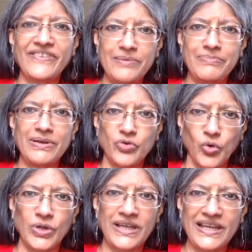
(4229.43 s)
very big
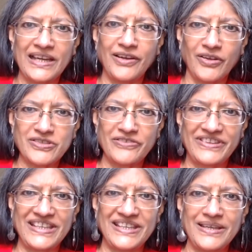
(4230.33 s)
role in a lot
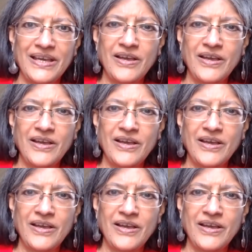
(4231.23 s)
of the